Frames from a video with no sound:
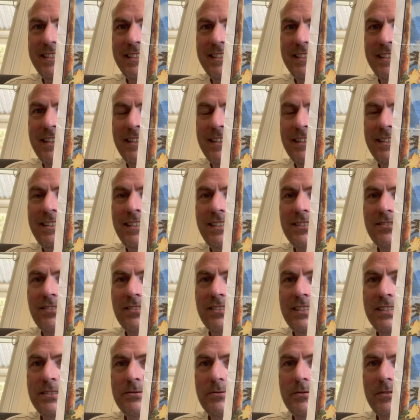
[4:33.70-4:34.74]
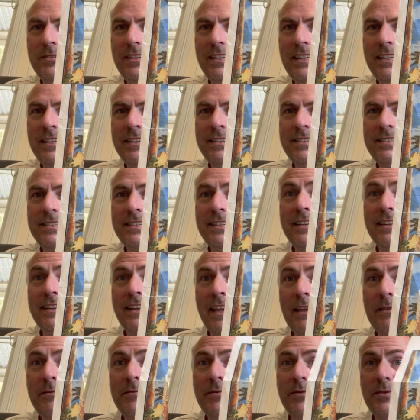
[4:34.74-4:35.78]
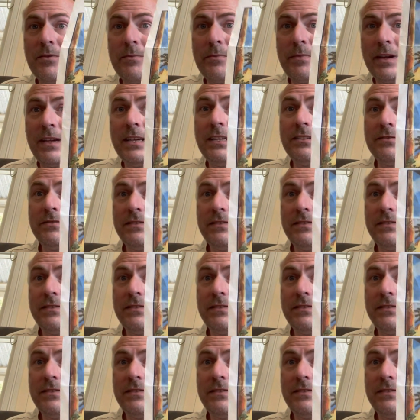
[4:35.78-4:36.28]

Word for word: So the task on this one is to aim for a page